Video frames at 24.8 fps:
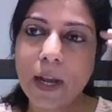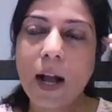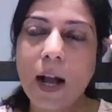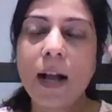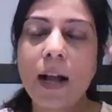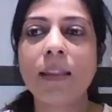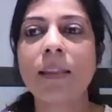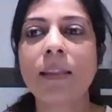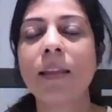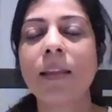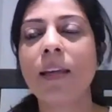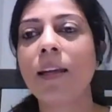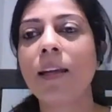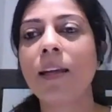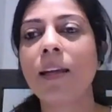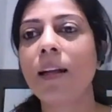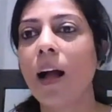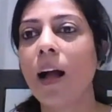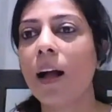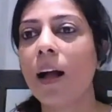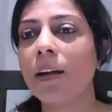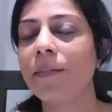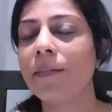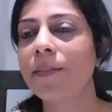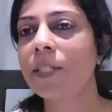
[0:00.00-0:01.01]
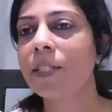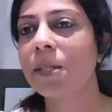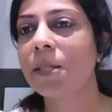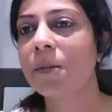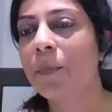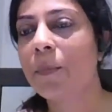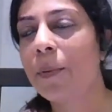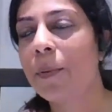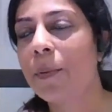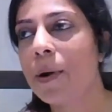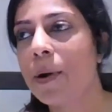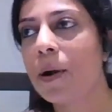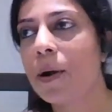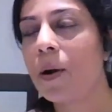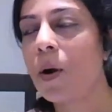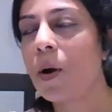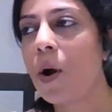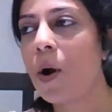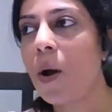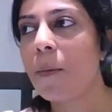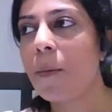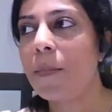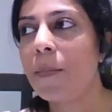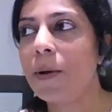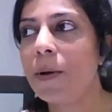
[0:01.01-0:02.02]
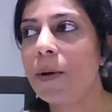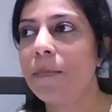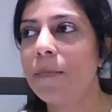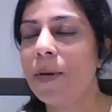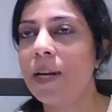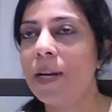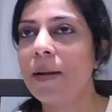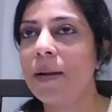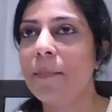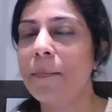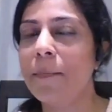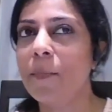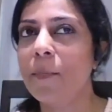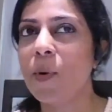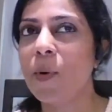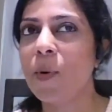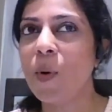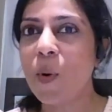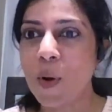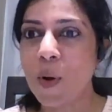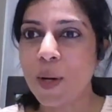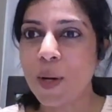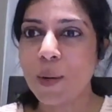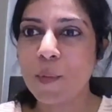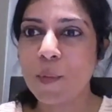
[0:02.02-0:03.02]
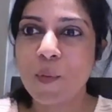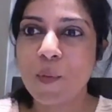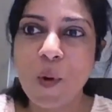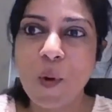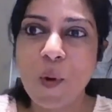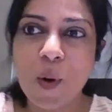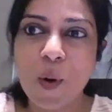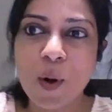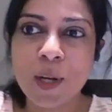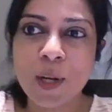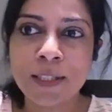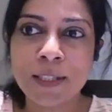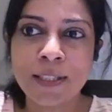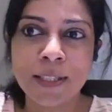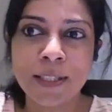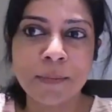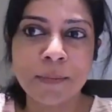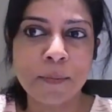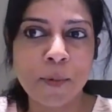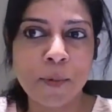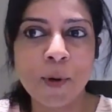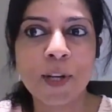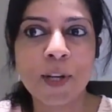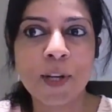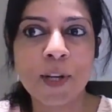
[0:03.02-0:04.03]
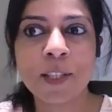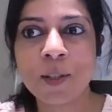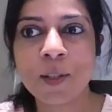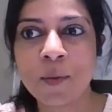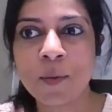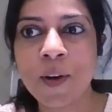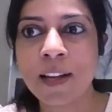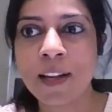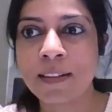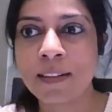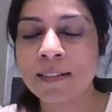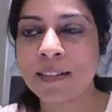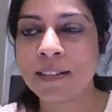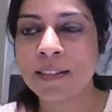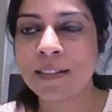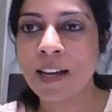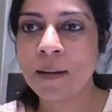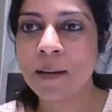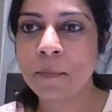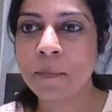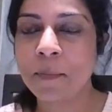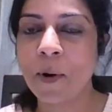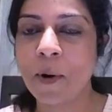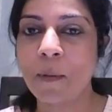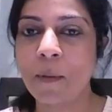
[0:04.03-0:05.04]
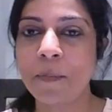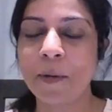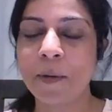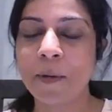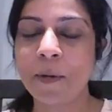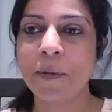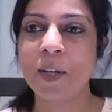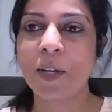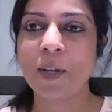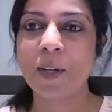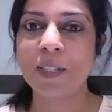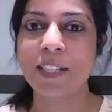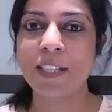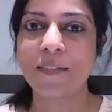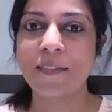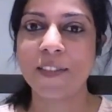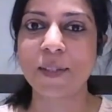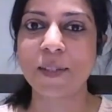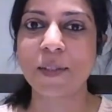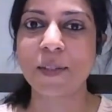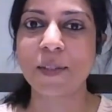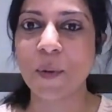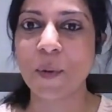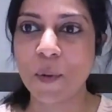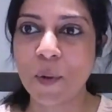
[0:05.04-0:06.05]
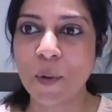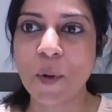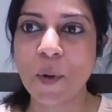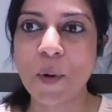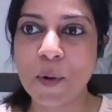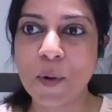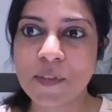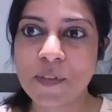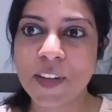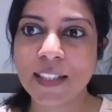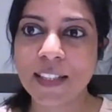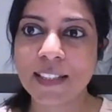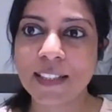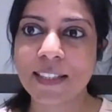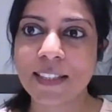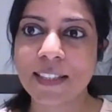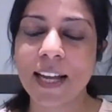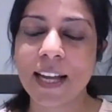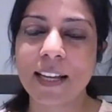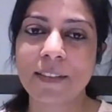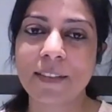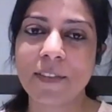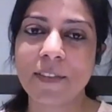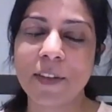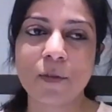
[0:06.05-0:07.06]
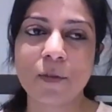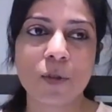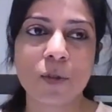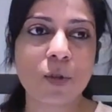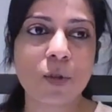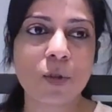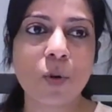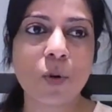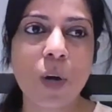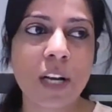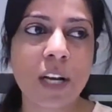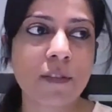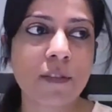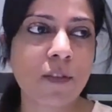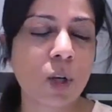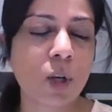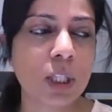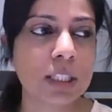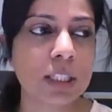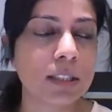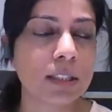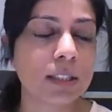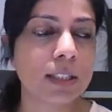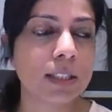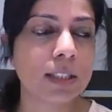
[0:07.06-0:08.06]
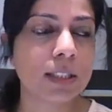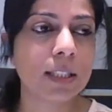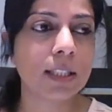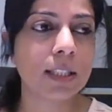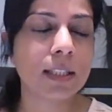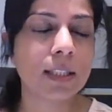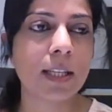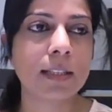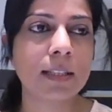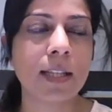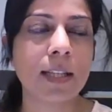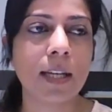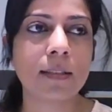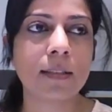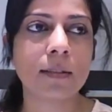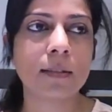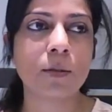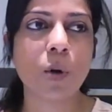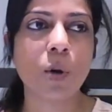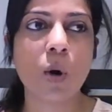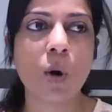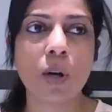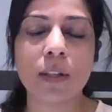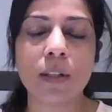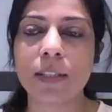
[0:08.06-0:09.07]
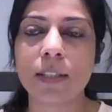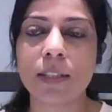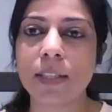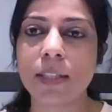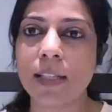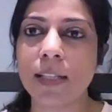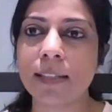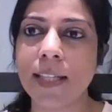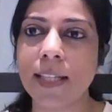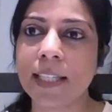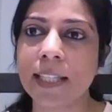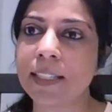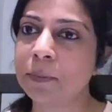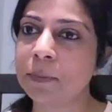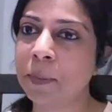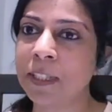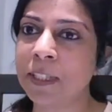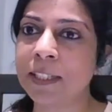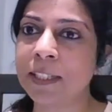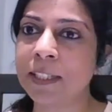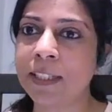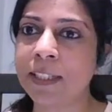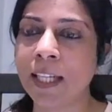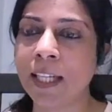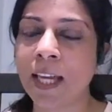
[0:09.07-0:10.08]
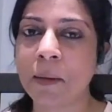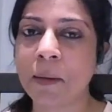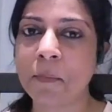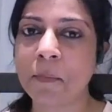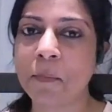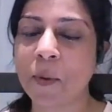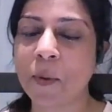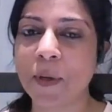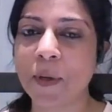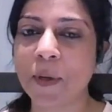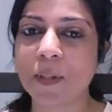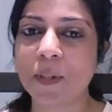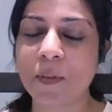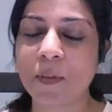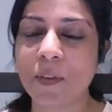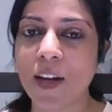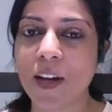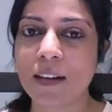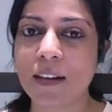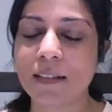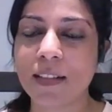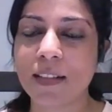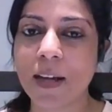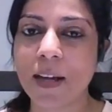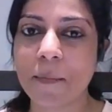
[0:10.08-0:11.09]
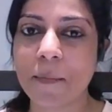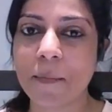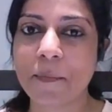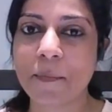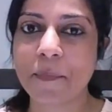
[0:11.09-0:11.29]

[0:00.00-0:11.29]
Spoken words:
I think I was probably more involved in Puerto Vallarta, probably because there was no COVID. Like, we would go and volunteer at that dog shelter, SPCA, Puerto Vallarta.